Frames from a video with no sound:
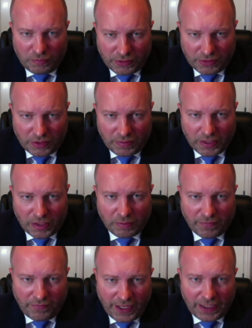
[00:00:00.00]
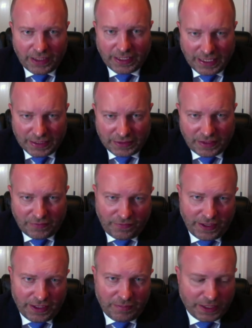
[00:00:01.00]
presuming you prevail against the
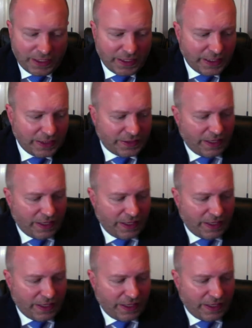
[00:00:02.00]
defendant because